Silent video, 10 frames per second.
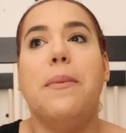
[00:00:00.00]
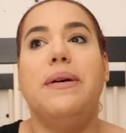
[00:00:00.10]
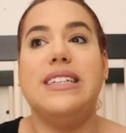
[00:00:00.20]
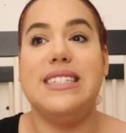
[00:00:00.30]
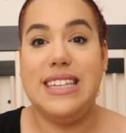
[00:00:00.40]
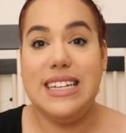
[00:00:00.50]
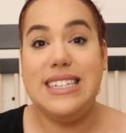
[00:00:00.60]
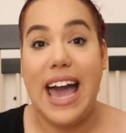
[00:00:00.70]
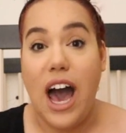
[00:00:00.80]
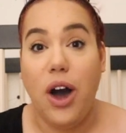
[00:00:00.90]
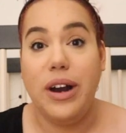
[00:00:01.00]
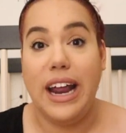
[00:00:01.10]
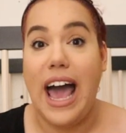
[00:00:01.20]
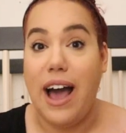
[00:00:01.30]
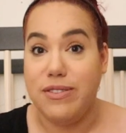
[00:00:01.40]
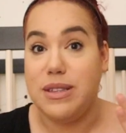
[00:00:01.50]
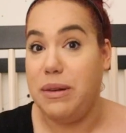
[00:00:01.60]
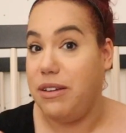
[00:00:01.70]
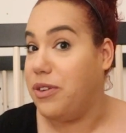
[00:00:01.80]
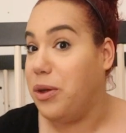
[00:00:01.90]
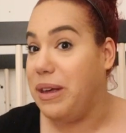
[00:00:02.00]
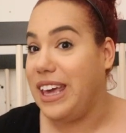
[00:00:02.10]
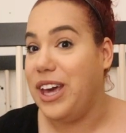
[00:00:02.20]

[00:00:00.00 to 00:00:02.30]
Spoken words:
But to sit down and have somebody filming